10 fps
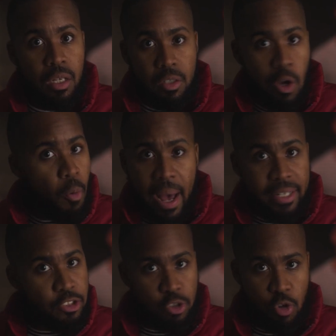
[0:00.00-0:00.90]
No
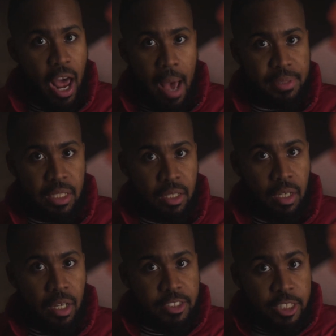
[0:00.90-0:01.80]
one's trapped
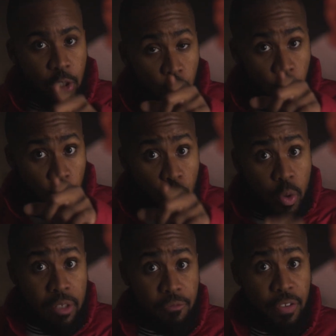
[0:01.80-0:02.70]
till you
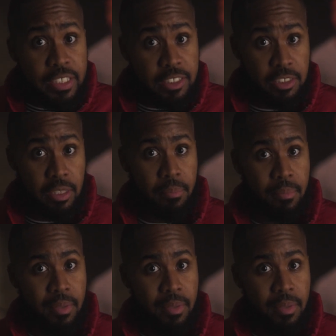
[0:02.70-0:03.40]
convince them.